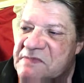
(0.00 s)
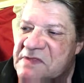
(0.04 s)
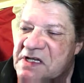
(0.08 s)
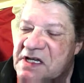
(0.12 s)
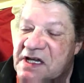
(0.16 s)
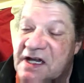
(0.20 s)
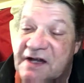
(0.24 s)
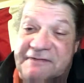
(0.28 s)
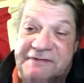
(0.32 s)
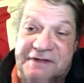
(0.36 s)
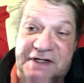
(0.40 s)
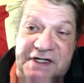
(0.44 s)

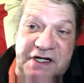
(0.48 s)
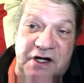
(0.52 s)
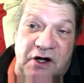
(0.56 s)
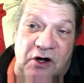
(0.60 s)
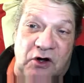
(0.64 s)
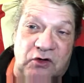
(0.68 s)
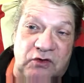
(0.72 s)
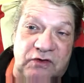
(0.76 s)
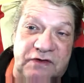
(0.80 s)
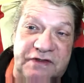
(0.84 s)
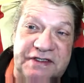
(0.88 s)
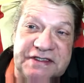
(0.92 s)
if we
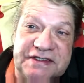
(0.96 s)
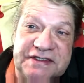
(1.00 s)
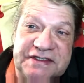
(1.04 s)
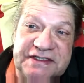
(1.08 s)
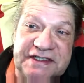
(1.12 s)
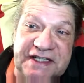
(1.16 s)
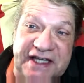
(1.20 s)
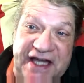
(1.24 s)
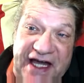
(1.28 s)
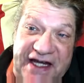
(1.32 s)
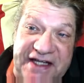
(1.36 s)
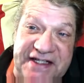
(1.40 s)
don't
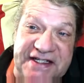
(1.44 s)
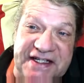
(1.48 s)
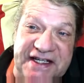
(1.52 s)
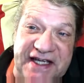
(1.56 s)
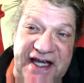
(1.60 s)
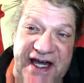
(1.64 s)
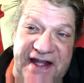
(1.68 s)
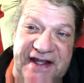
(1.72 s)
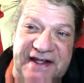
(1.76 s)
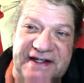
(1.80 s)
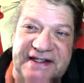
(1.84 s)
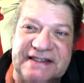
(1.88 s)
get
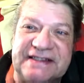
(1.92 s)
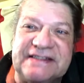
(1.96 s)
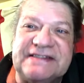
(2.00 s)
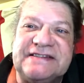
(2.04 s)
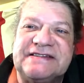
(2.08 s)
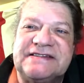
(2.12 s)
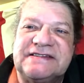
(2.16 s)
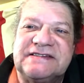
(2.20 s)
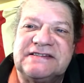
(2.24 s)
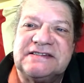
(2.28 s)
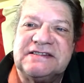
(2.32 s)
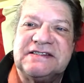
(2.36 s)
together
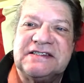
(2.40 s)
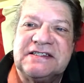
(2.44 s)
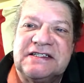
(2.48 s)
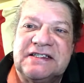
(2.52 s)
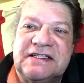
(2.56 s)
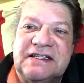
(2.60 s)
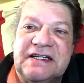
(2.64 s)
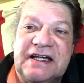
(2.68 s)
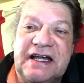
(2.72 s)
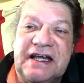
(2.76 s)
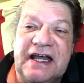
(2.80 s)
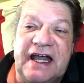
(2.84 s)

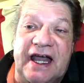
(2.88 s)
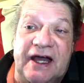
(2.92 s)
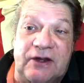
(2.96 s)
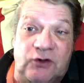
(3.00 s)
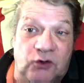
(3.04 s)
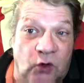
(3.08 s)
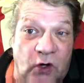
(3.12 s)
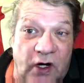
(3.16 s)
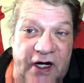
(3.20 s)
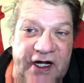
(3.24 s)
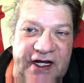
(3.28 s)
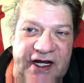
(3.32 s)
and
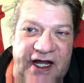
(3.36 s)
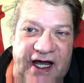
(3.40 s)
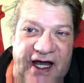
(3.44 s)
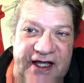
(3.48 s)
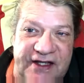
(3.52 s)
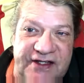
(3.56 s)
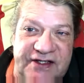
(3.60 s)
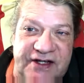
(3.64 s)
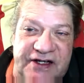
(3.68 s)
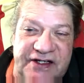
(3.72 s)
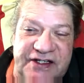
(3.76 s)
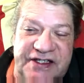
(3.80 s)

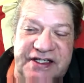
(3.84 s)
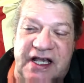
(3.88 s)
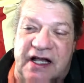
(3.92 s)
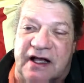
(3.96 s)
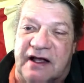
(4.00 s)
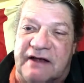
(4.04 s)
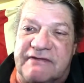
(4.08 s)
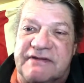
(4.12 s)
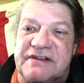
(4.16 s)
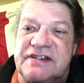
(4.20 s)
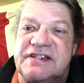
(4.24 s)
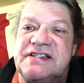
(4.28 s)
organize
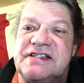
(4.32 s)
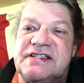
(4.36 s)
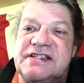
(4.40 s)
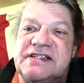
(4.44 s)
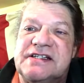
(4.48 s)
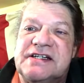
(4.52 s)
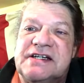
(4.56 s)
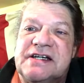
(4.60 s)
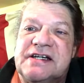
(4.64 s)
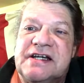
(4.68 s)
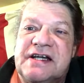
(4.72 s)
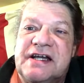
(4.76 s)
ourselves
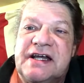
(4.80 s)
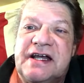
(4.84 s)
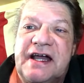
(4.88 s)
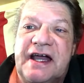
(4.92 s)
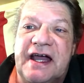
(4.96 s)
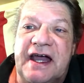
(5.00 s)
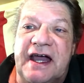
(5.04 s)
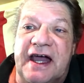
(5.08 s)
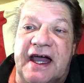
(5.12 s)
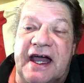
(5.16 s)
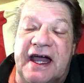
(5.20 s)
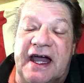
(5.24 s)

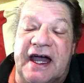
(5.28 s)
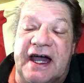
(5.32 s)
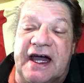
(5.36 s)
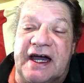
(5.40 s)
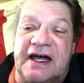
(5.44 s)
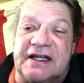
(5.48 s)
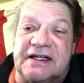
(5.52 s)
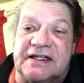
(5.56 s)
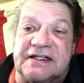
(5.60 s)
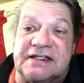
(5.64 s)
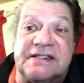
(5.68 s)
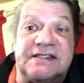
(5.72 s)

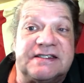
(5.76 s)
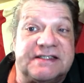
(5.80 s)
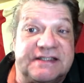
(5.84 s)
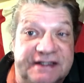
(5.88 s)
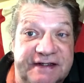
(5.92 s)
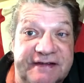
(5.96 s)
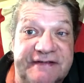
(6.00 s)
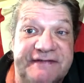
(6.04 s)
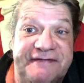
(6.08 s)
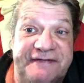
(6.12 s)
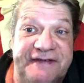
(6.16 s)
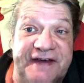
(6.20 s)
and
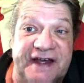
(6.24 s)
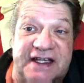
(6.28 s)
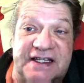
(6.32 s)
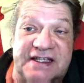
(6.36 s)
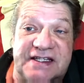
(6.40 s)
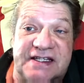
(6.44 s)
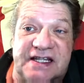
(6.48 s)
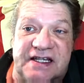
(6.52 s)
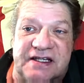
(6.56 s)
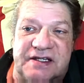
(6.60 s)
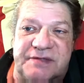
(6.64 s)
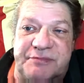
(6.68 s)

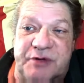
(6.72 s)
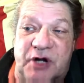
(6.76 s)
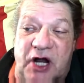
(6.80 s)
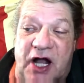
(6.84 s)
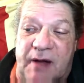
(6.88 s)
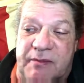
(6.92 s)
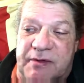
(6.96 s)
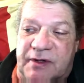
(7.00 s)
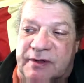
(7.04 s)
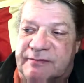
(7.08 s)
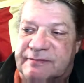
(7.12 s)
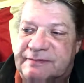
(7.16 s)
fix this
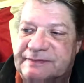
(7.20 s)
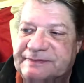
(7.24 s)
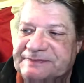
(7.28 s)
problem.